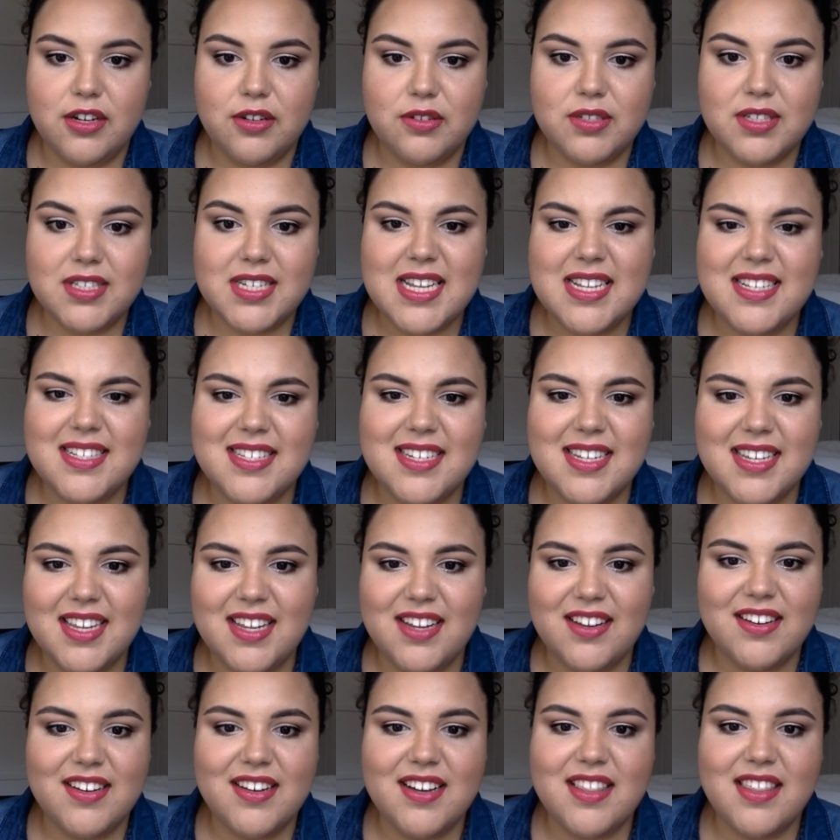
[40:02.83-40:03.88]
stay
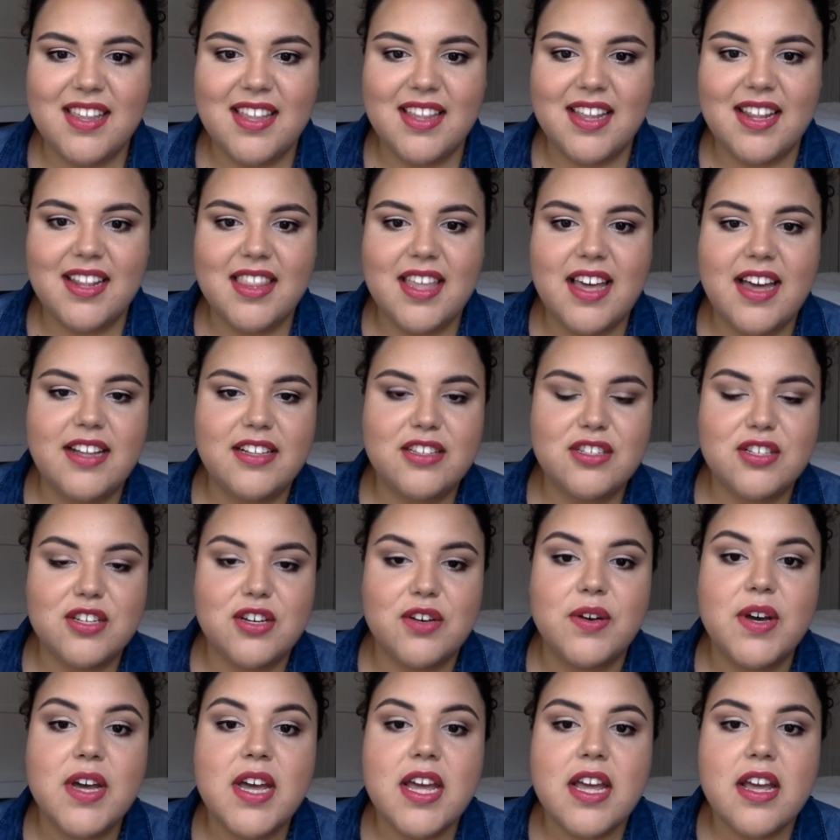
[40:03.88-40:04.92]
sticky or anything like that.
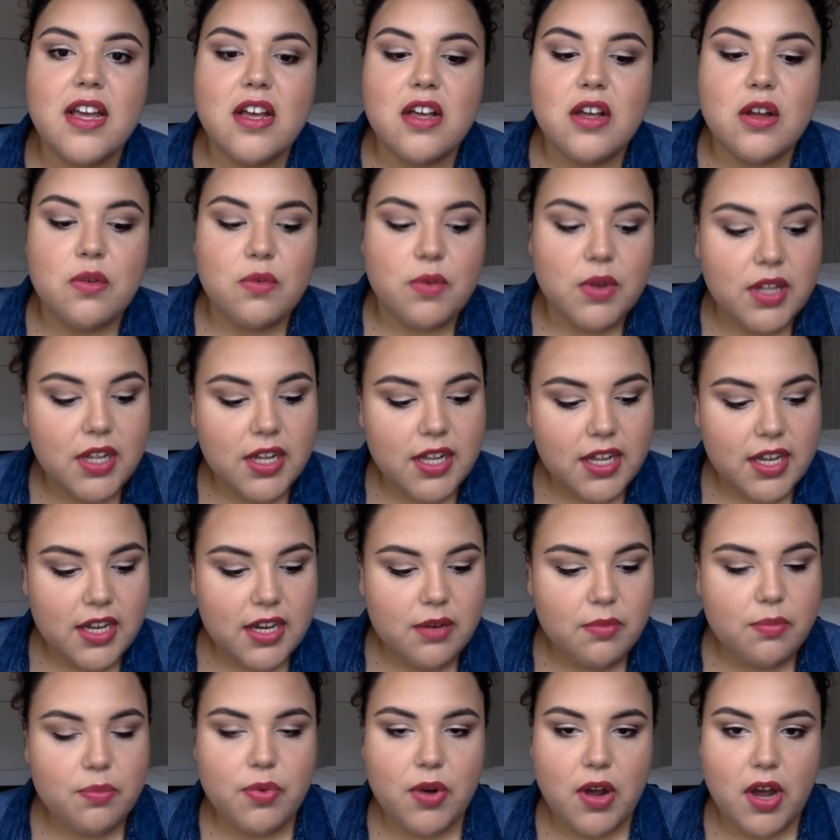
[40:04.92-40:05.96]
So really
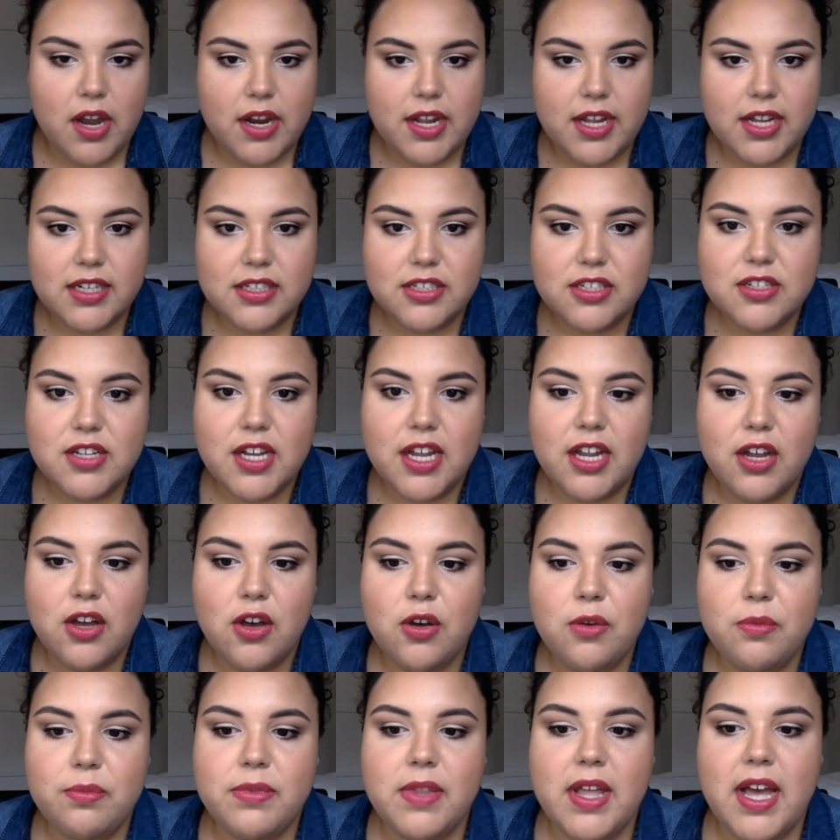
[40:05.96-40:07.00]
good product. So I
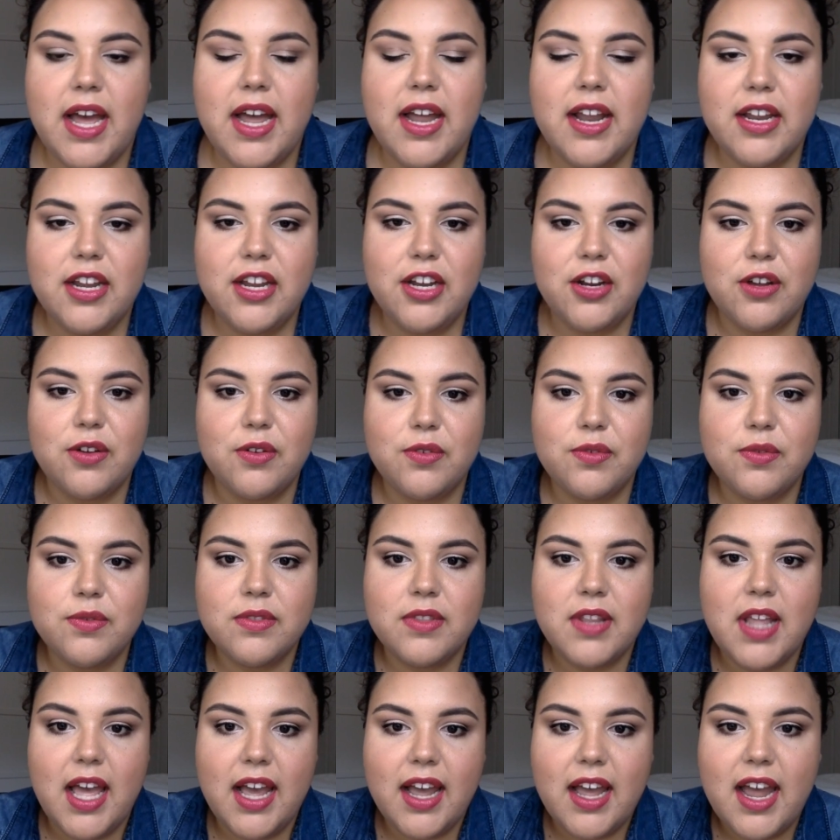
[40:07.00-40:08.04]
hope that,
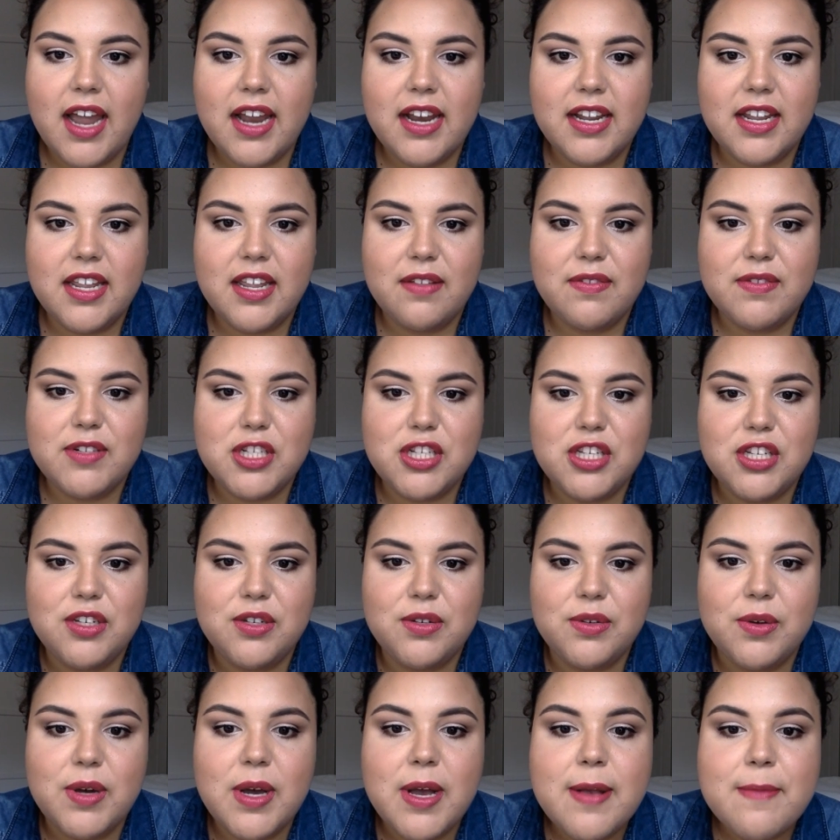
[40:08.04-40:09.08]
that kind of gives
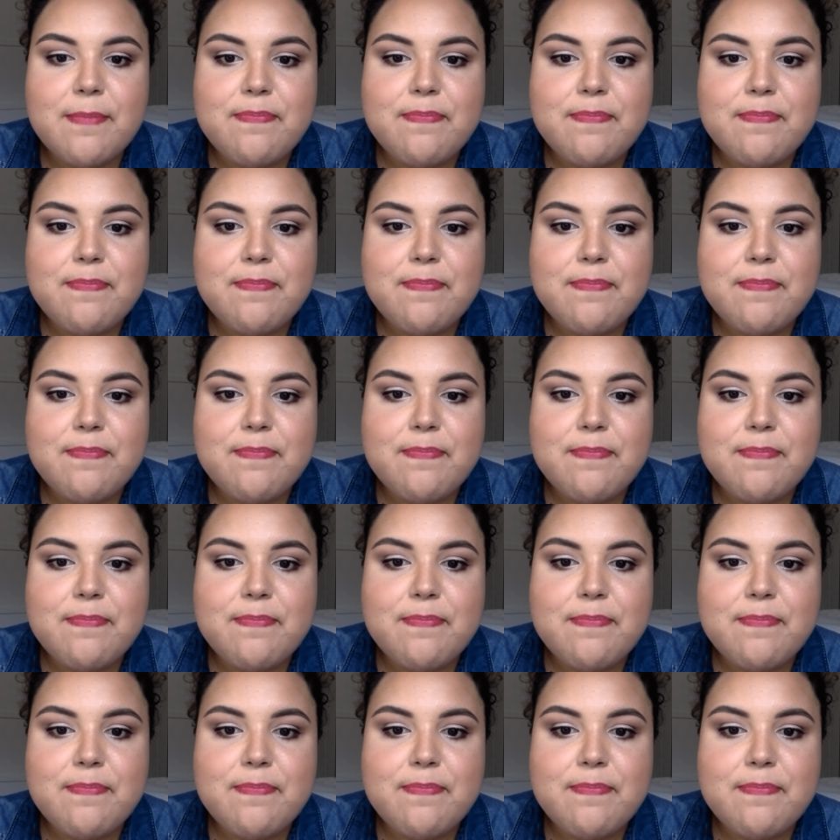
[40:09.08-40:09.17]
you